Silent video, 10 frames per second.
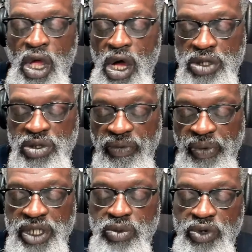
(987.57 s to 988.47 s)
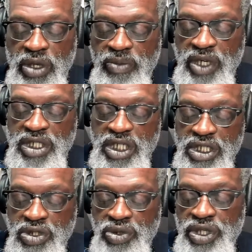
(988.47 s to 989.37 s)
Archie Finch, William Billingsley
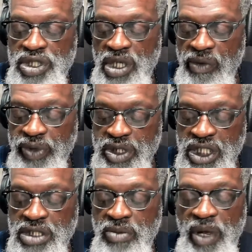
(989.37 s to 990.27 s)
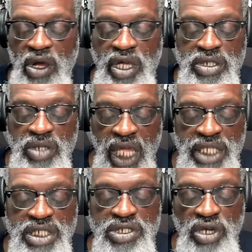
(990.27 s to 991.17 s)
Jr., Jennifer Sensabaugh, Hazel
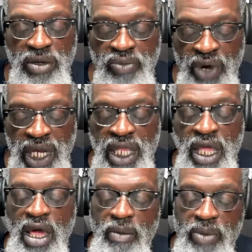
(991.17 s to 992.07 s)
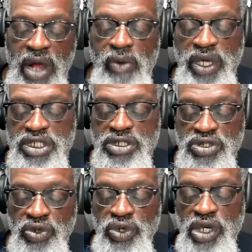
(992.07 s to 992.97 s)
Gasson, Jerry Brantley, Brian Watson
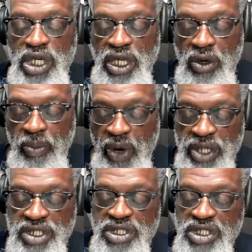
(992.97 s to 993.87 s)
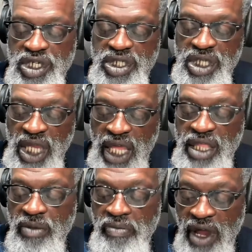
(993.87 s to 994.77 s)
Jr., Kaniko Parsons, Jason
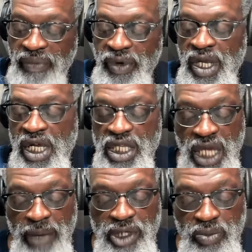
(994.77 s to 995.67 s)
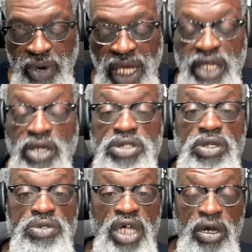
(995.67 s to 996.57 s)
Kathy Bradford, Thomas Bradley, also
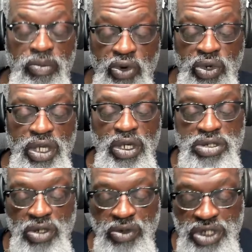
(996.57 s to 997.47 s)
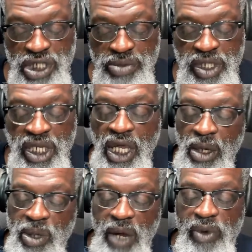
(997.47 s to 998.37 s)
known as Uncle Pookie, also known as Gypsy.
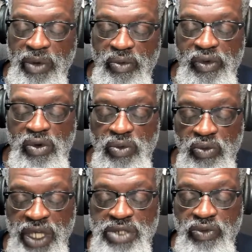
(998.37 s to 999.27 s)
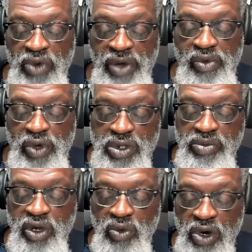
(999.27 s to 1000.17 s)
We've got Reverend
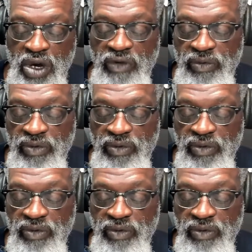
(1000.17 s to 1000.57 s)
Roosevelt Word